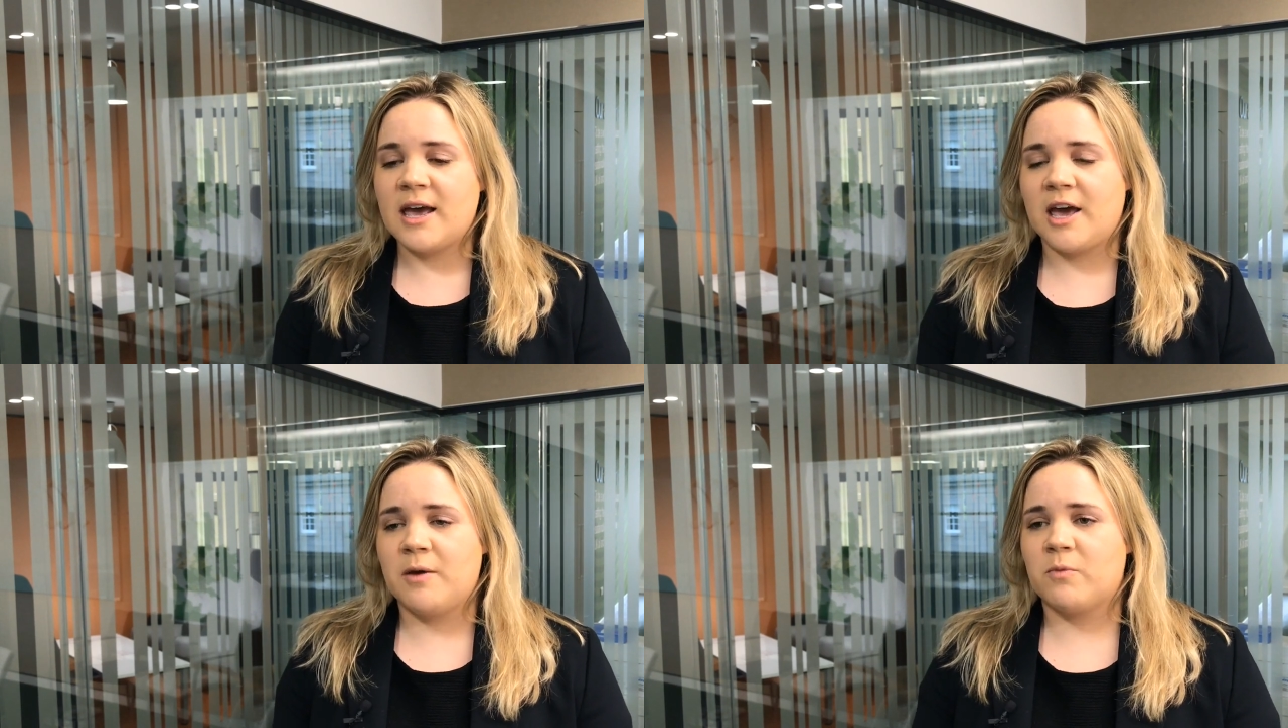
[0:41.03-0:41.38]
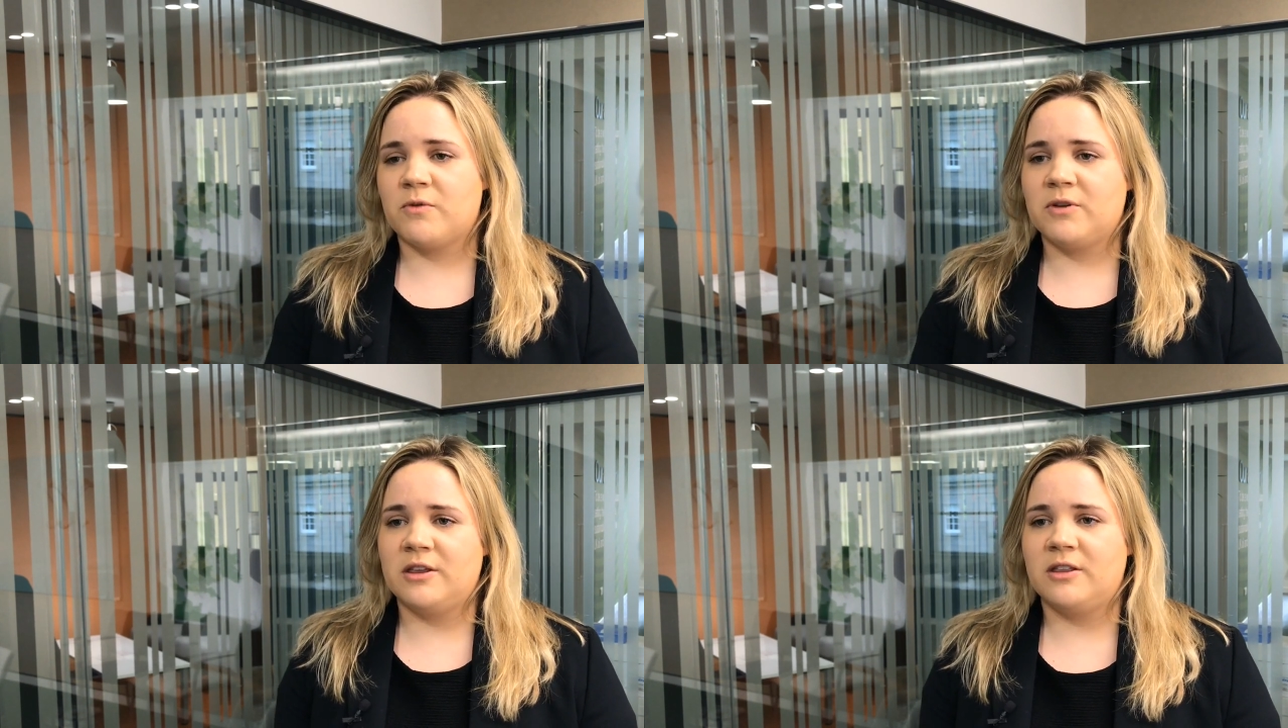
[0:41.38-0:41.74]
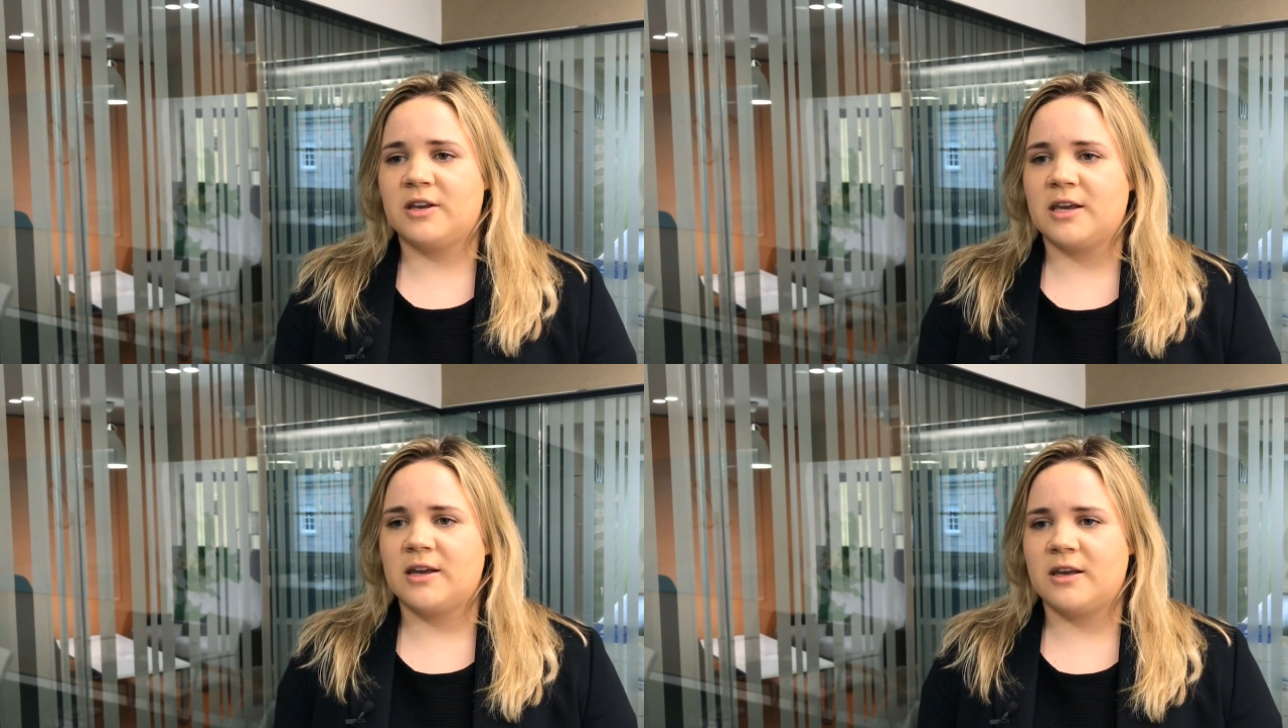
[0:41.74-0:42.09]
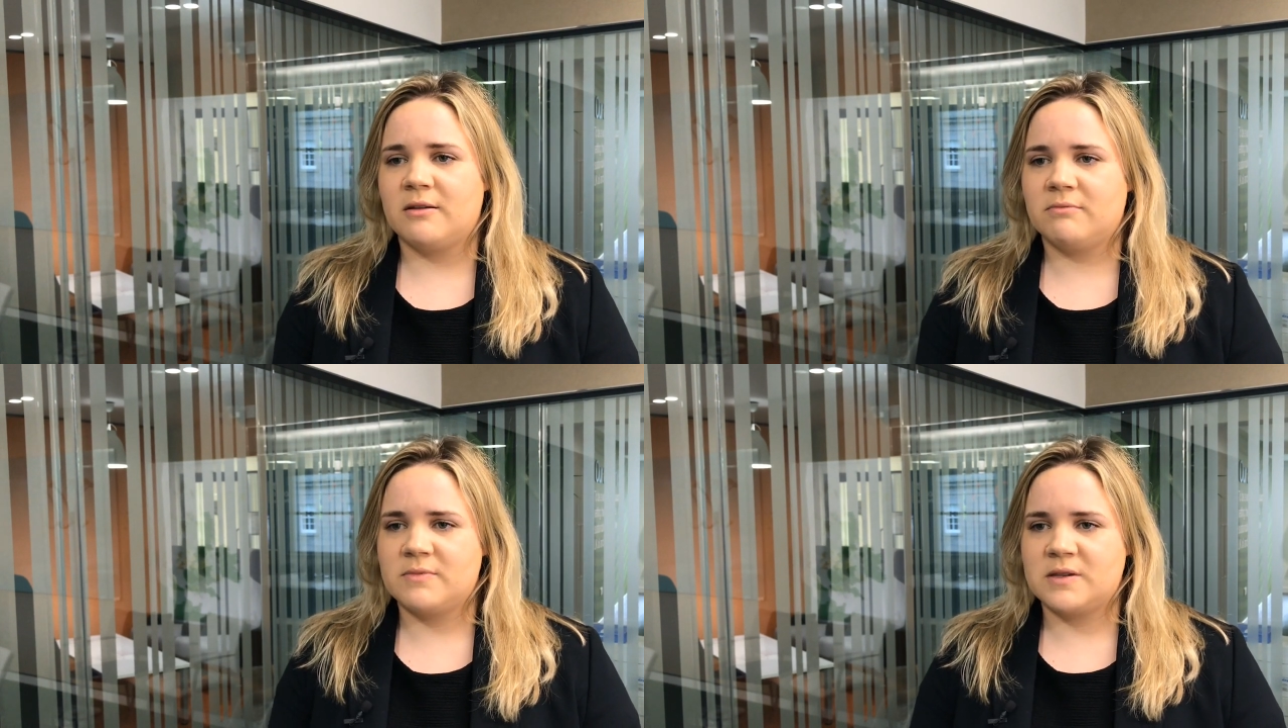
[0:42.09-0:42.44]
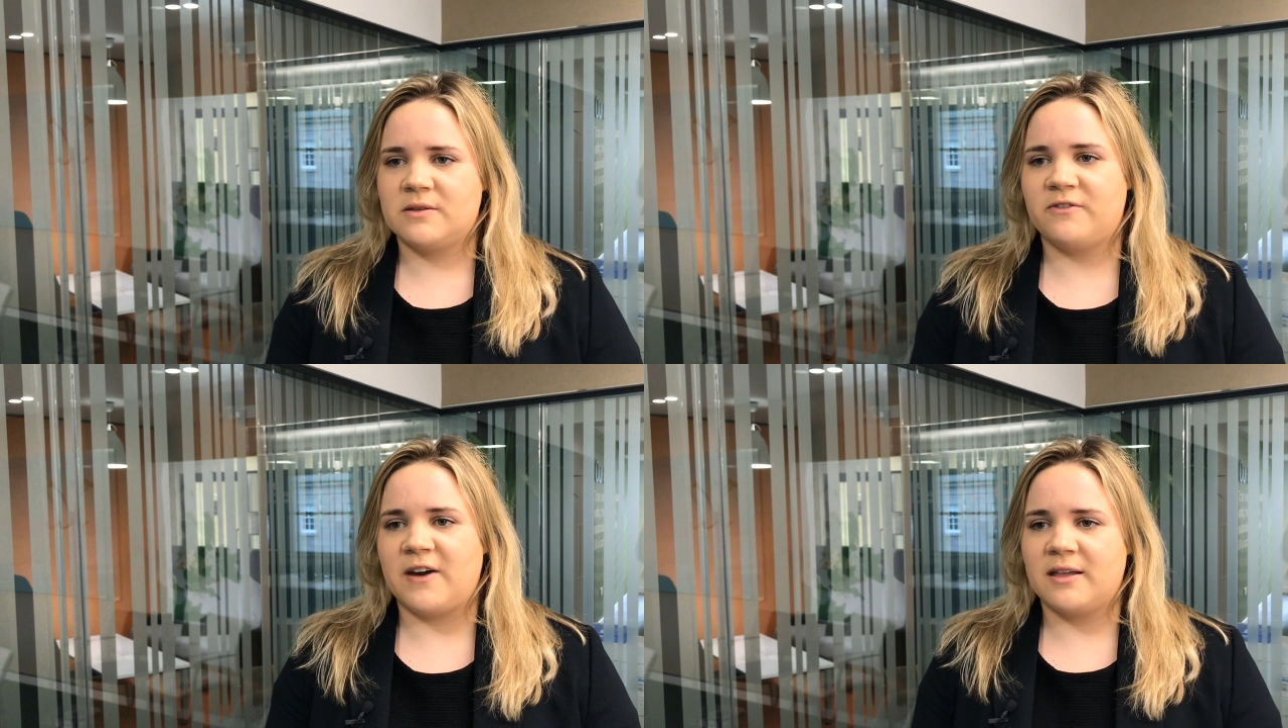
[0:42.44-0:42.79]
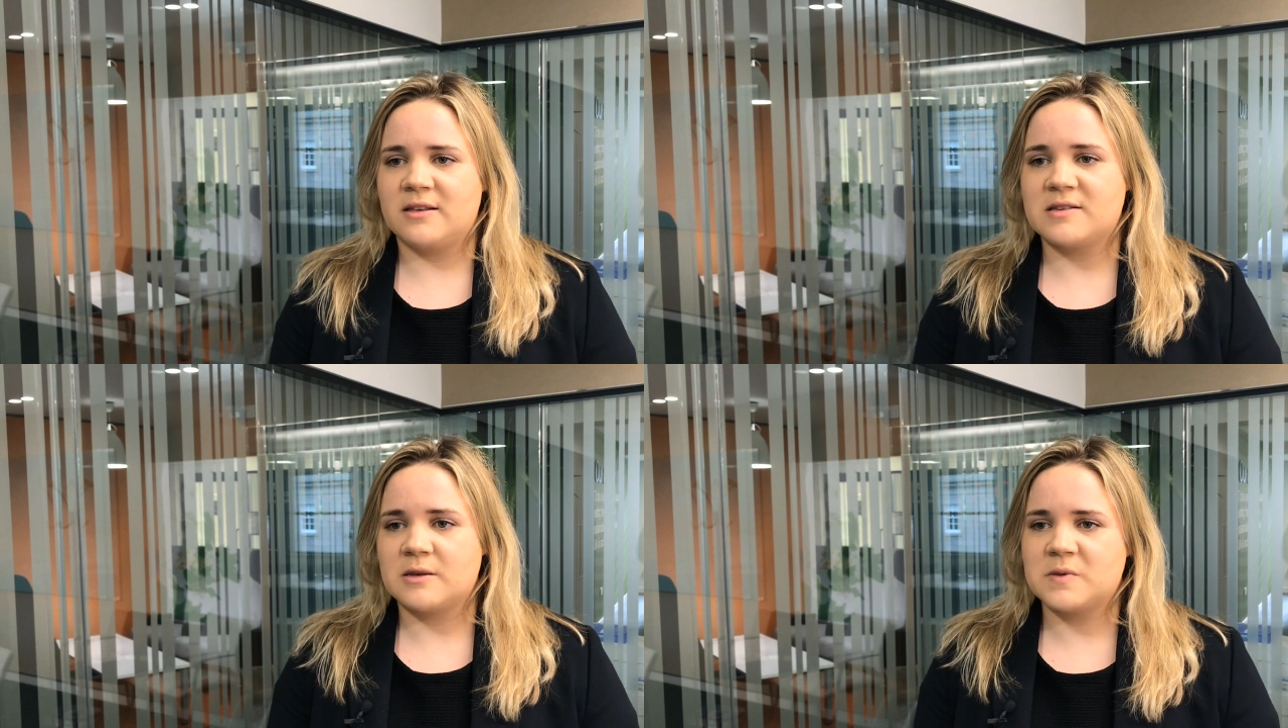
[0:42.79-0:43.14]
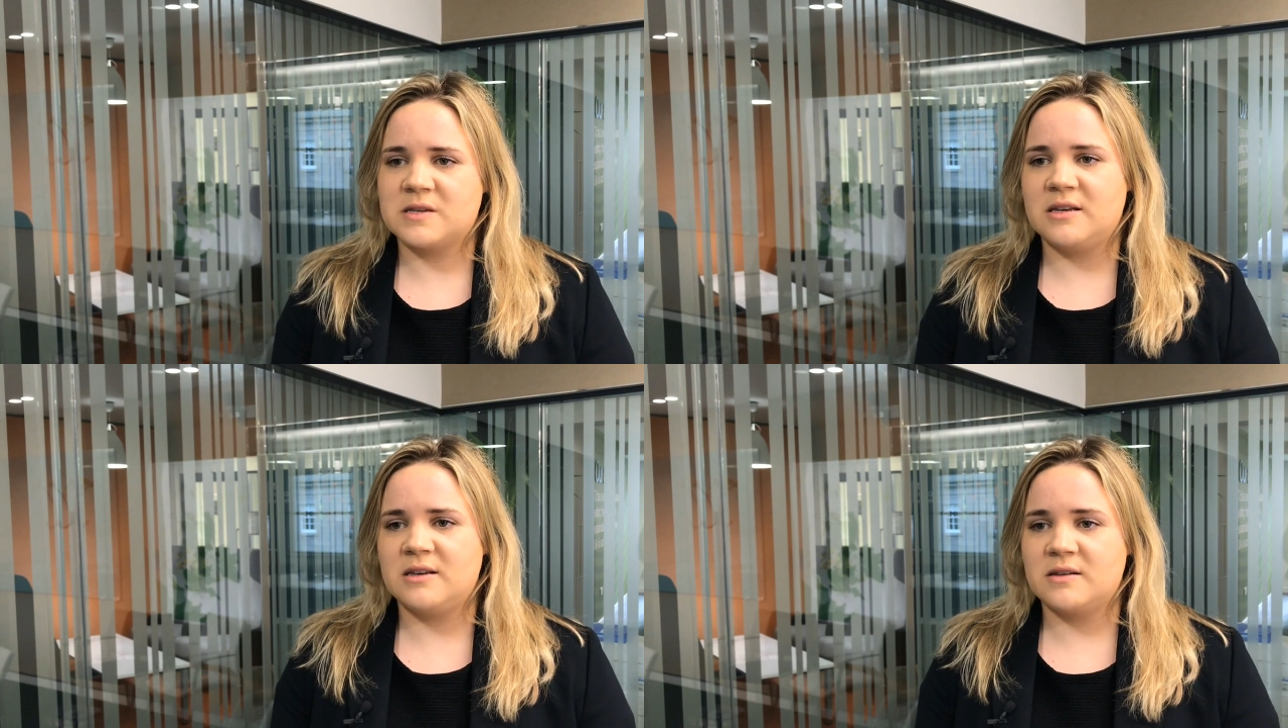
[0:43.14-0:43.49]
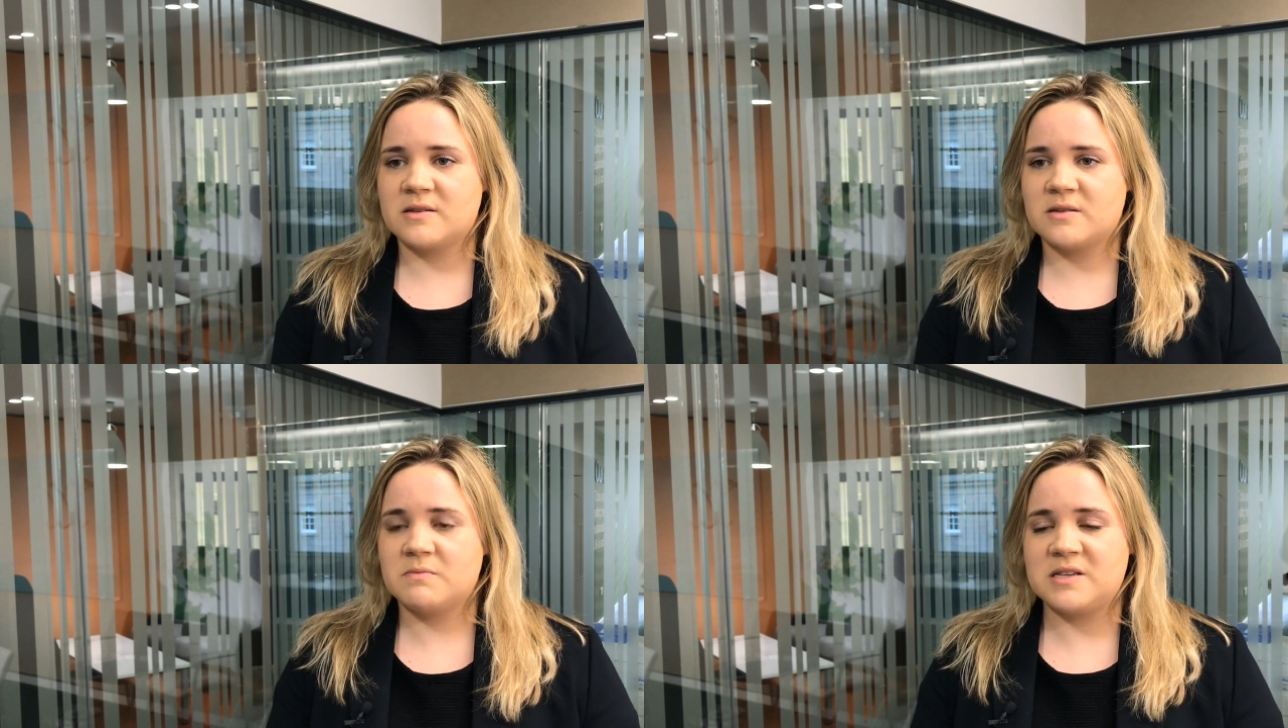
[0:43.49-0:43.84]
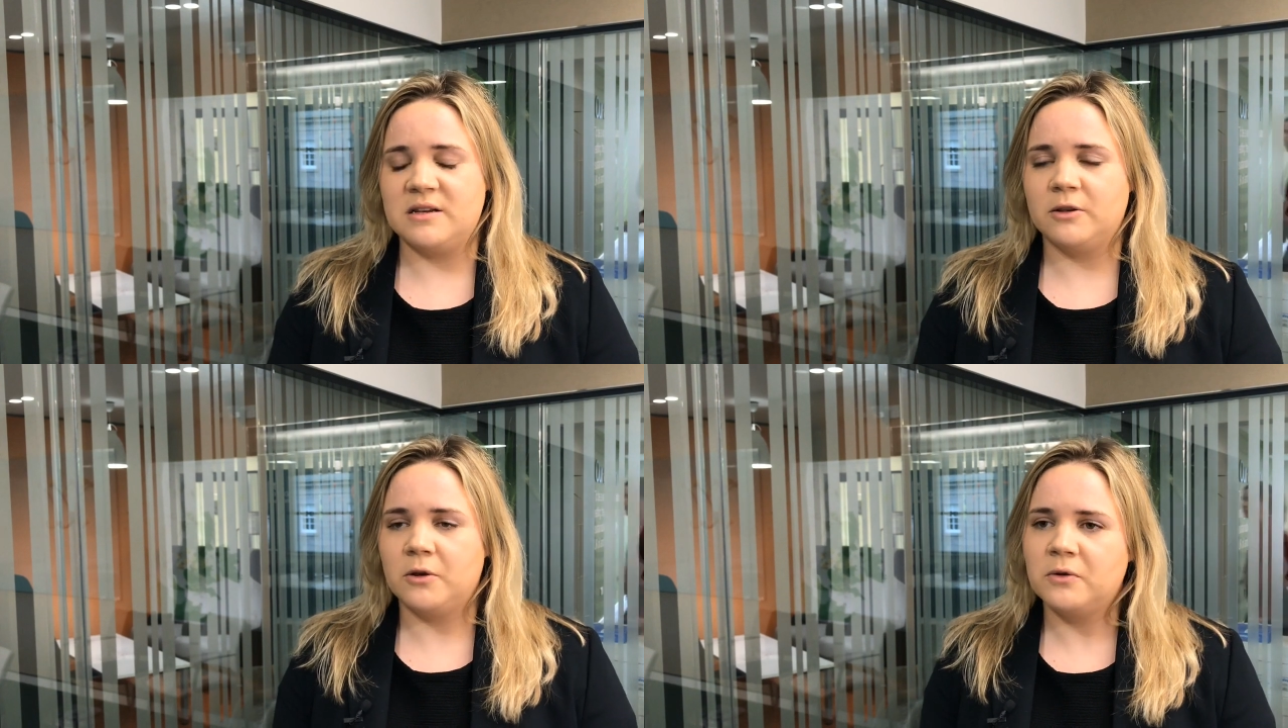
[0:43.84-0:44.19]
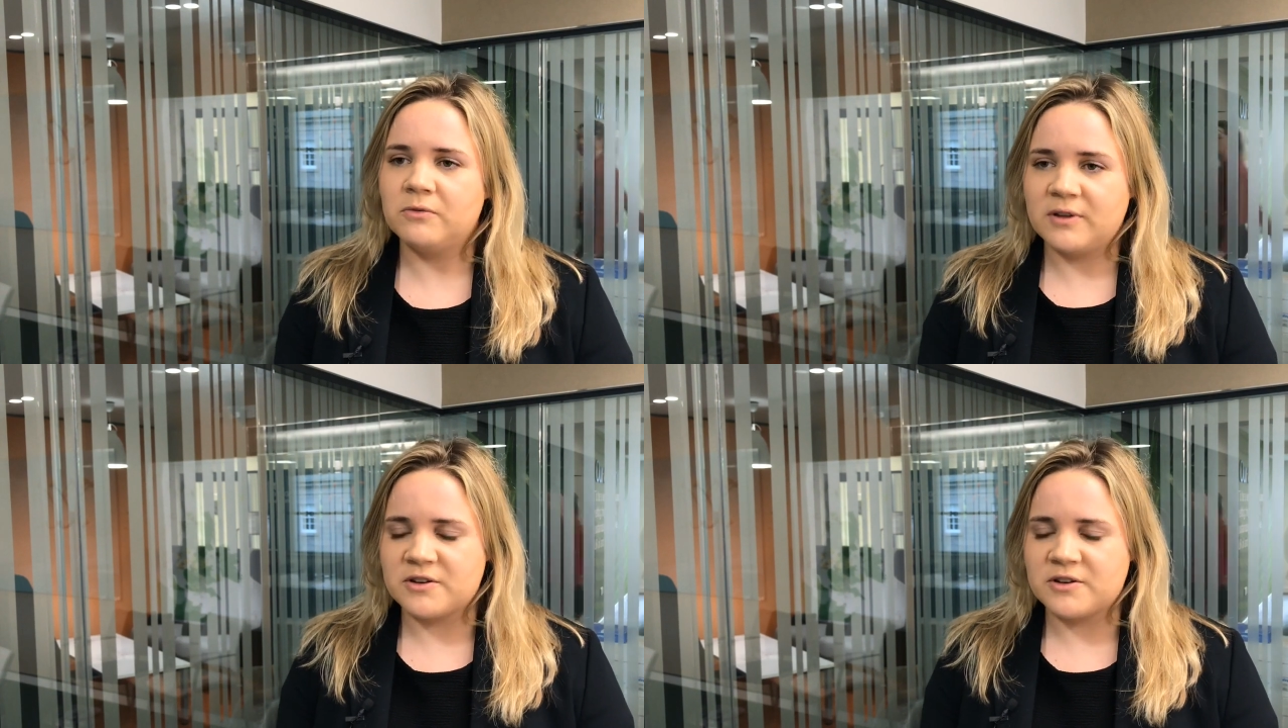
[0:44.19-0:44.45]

We're really looking at the fact that subsea is seeing low